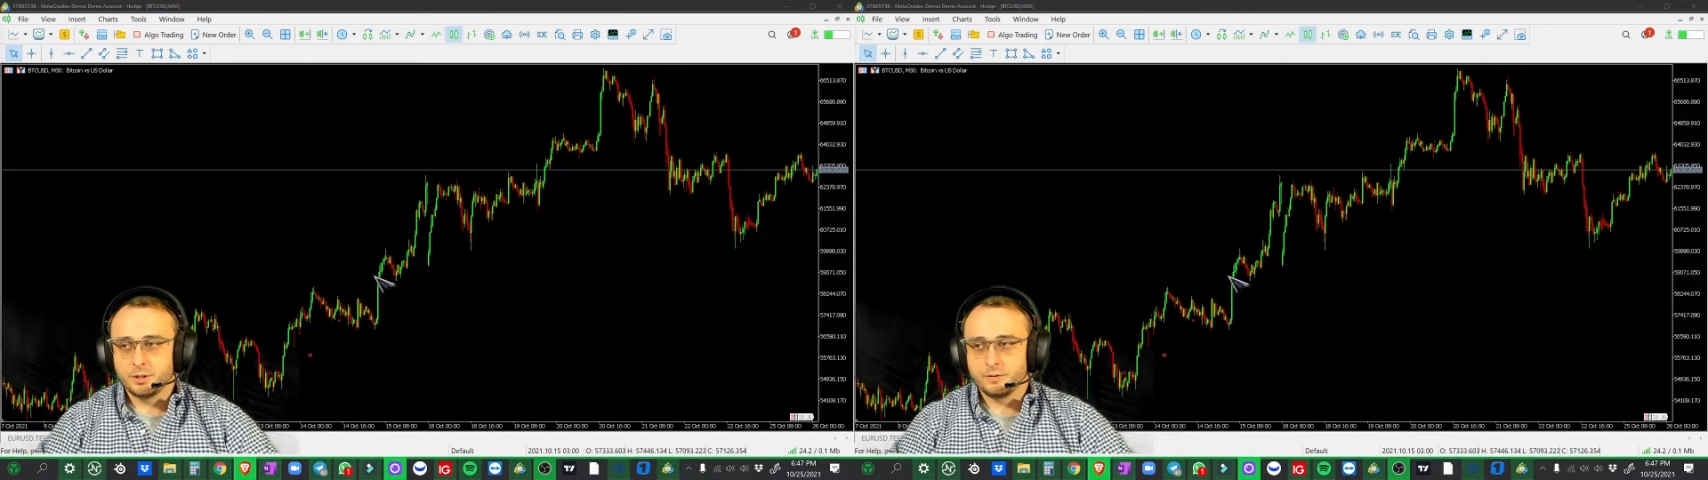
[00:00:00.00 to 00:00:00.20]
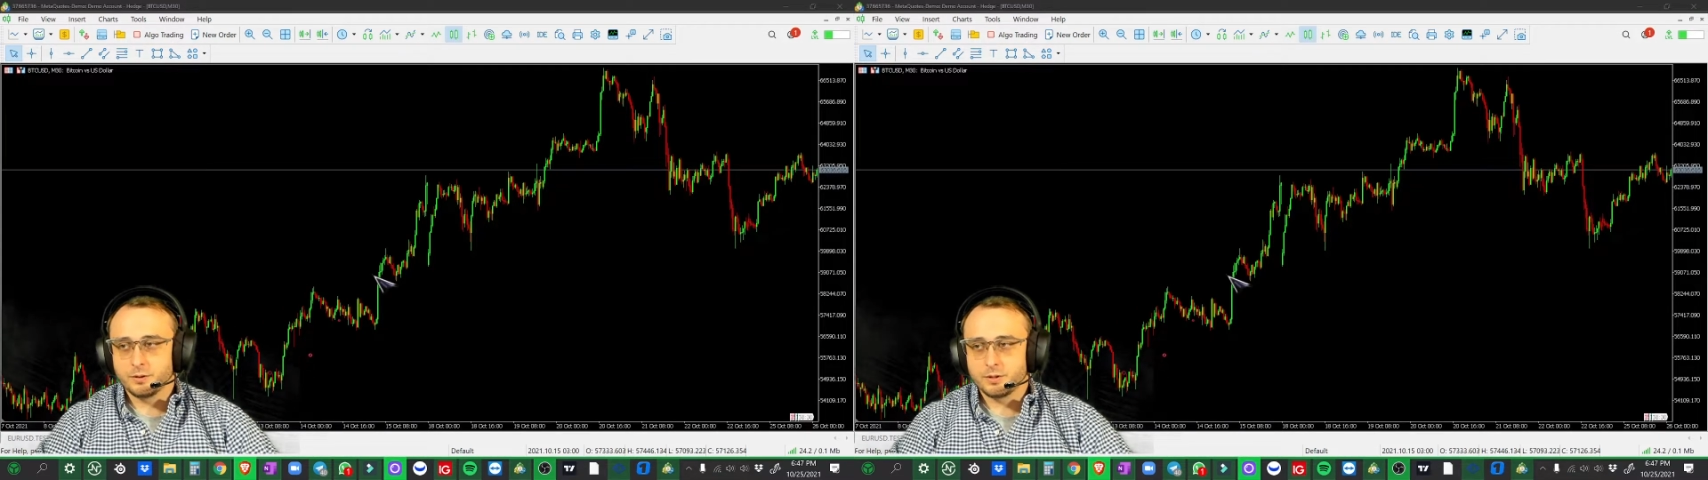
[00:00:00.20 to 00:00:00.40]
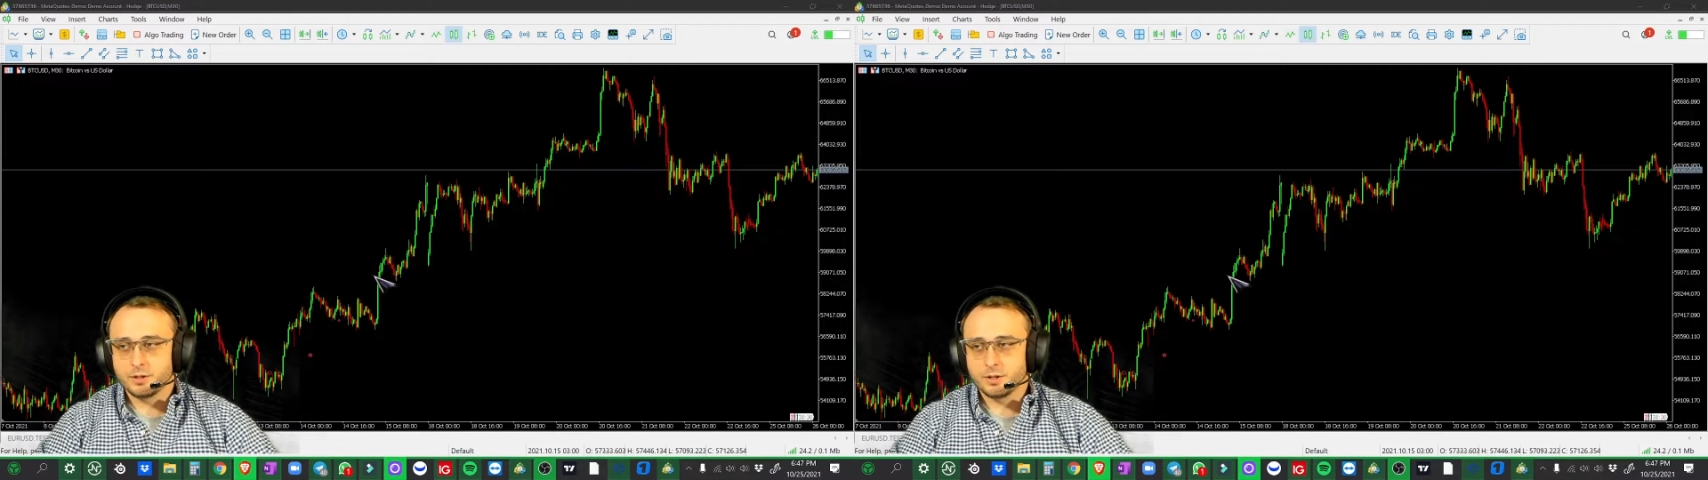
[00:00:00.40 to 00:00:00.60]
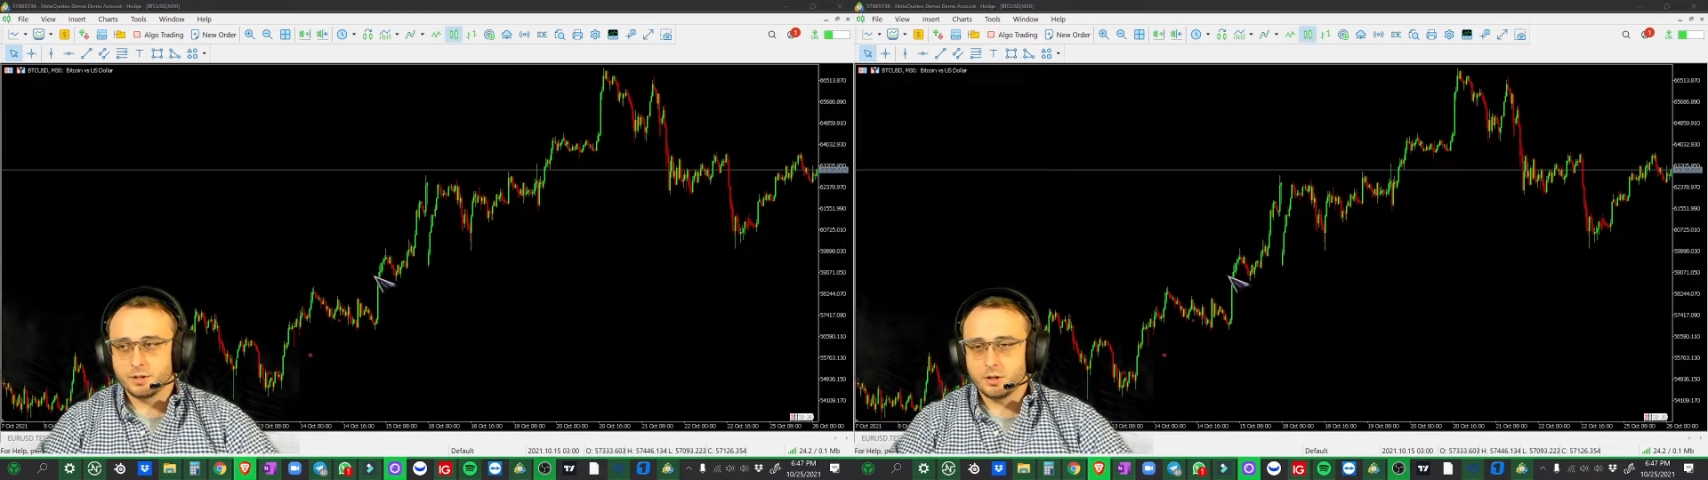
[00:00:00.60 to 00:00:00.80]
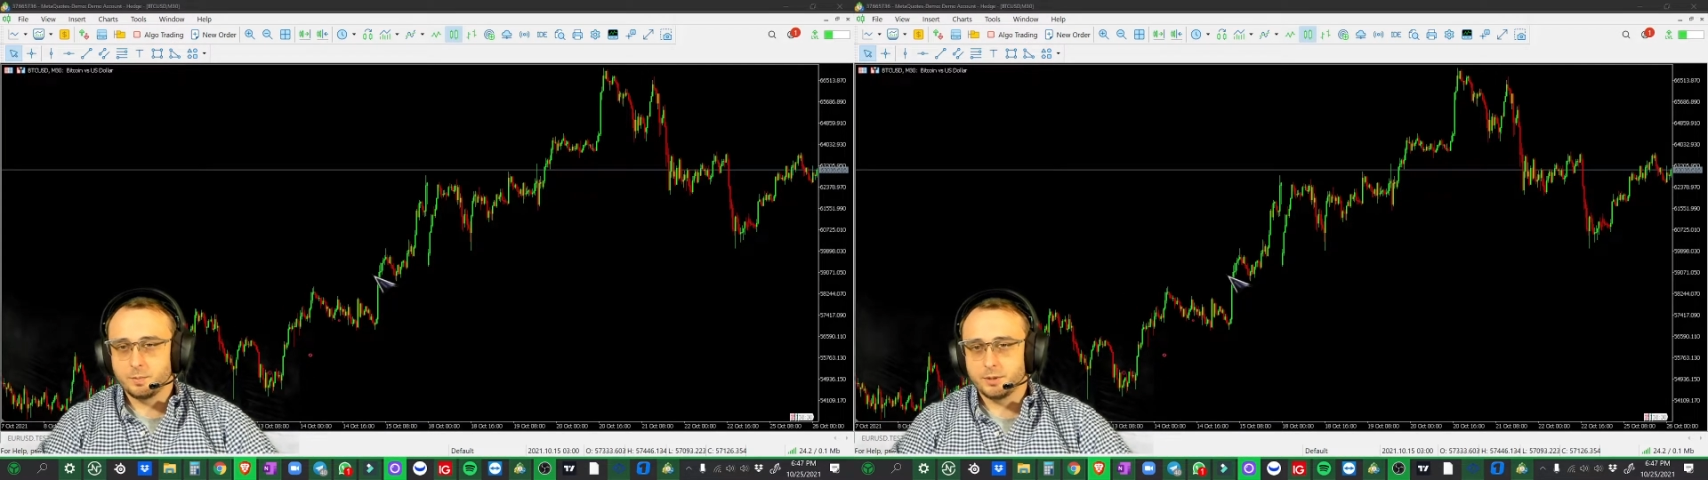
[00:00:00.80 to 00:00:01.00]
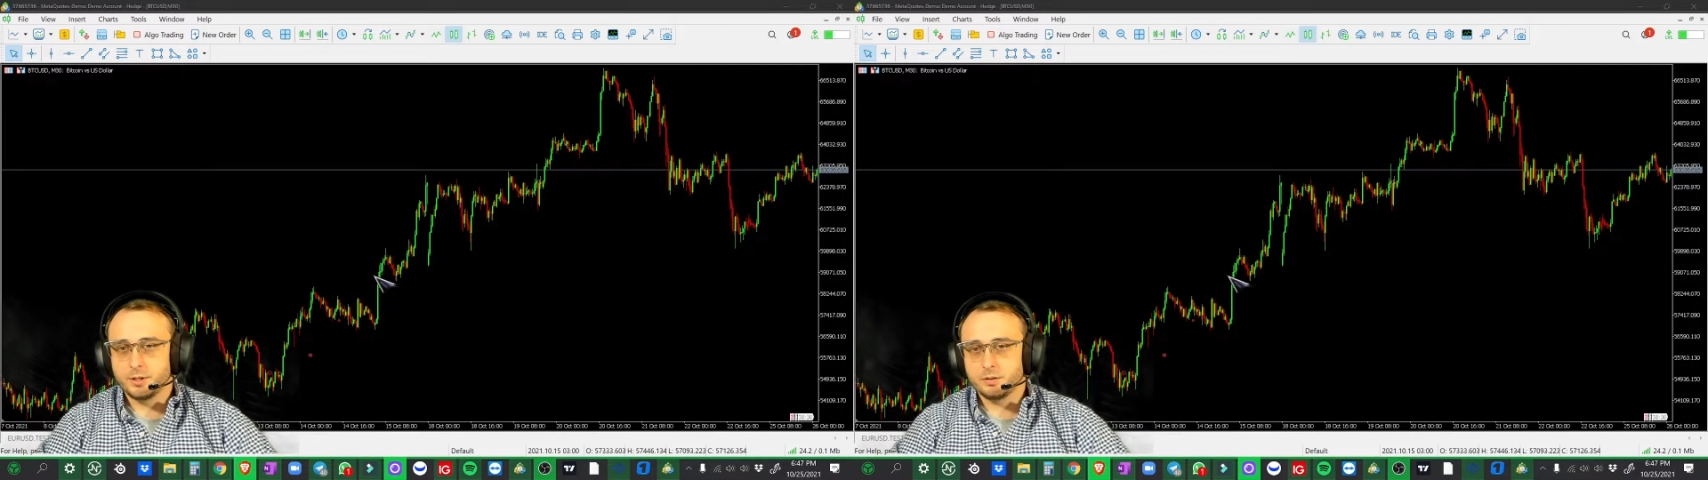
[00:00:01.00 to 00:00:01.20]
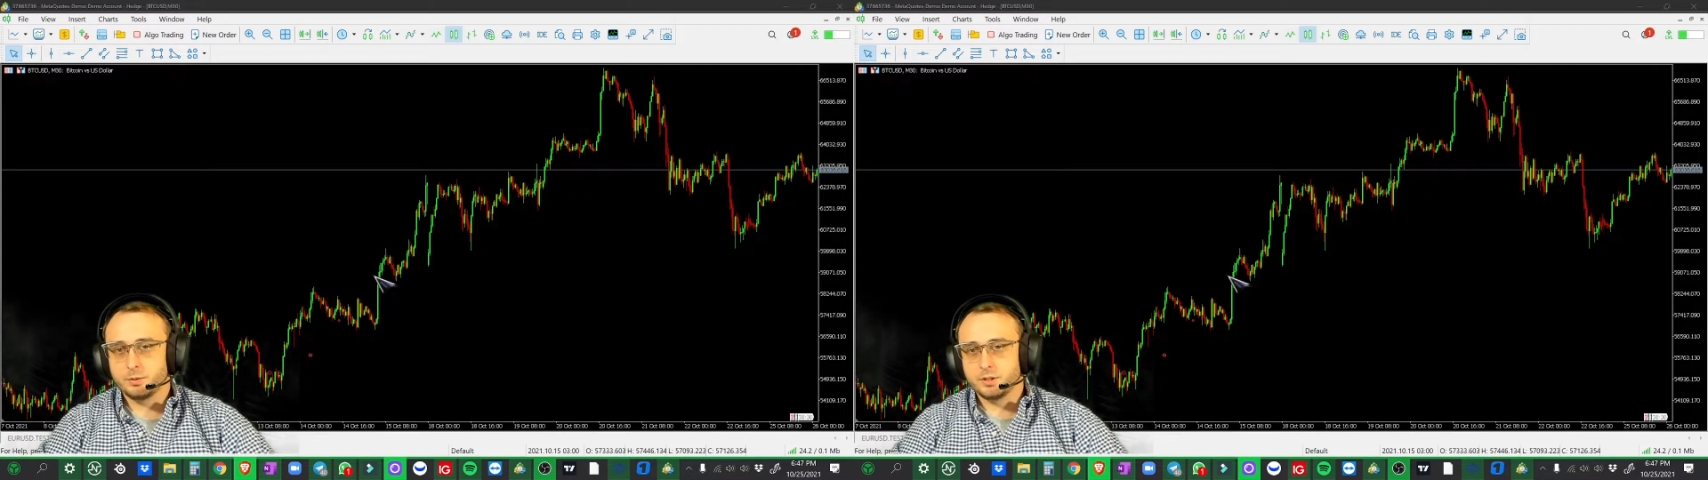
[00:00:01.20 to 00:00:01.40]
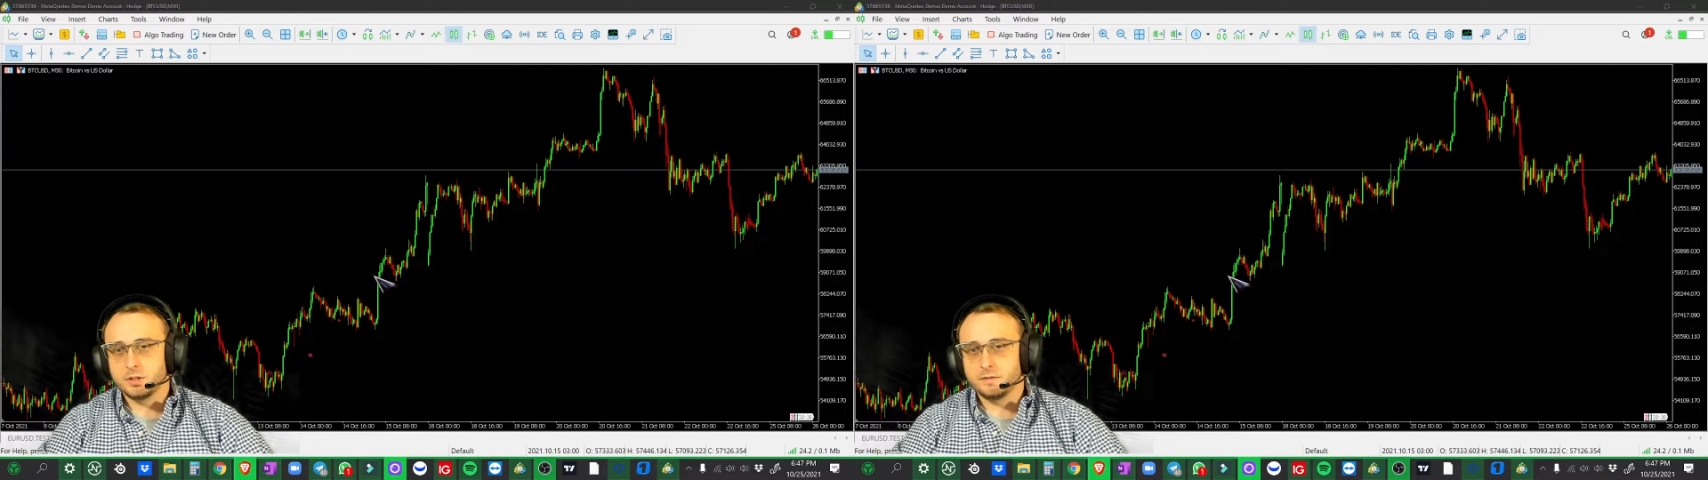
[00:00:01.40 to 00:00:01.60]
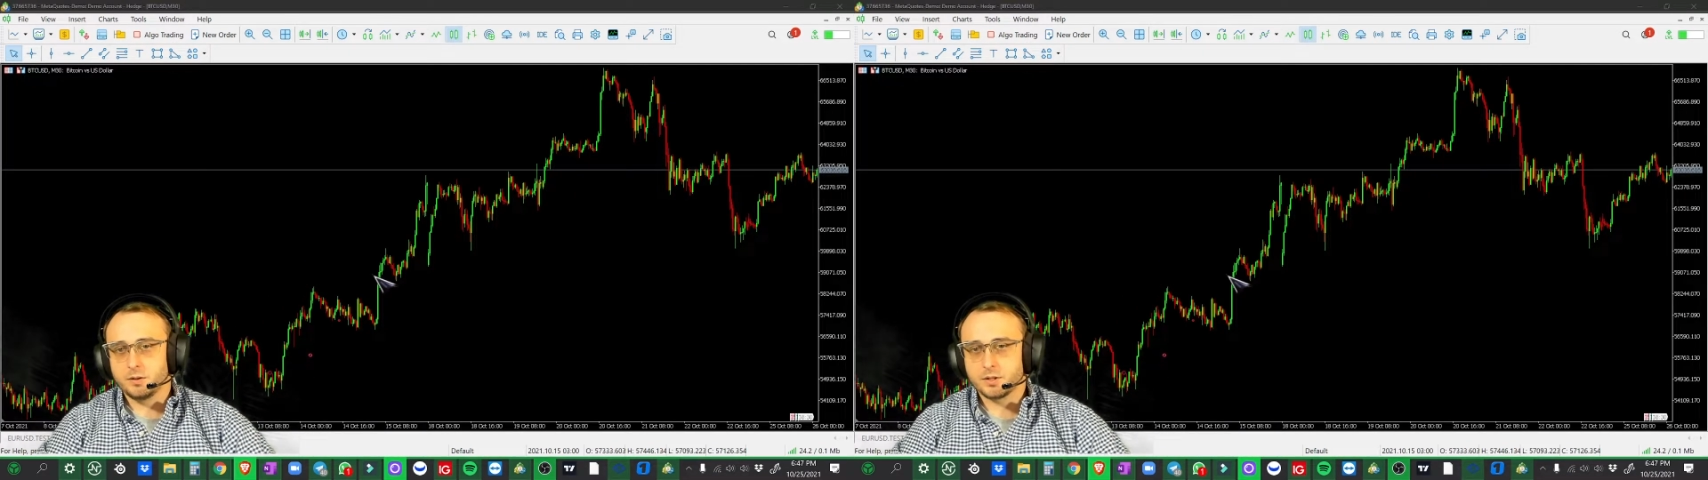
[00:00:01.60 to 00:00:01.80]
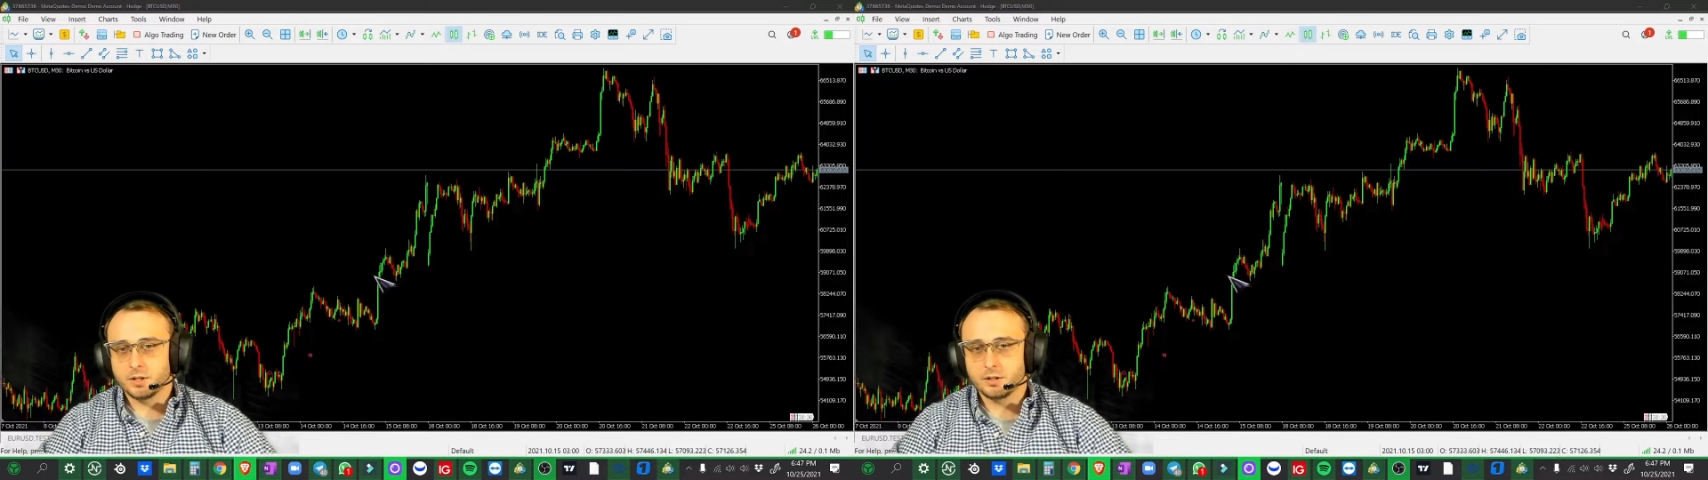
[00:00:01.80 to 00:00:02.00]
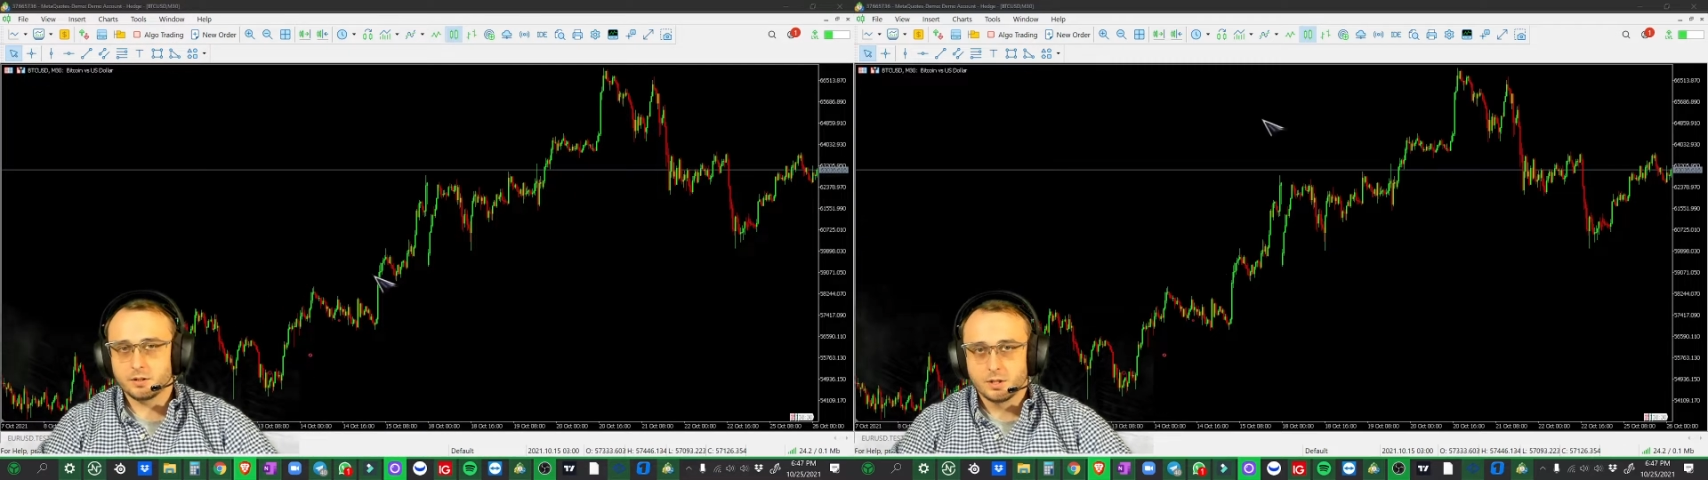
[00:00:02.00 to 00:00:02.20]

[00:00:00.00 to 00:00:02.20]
you first open it up with the default settings.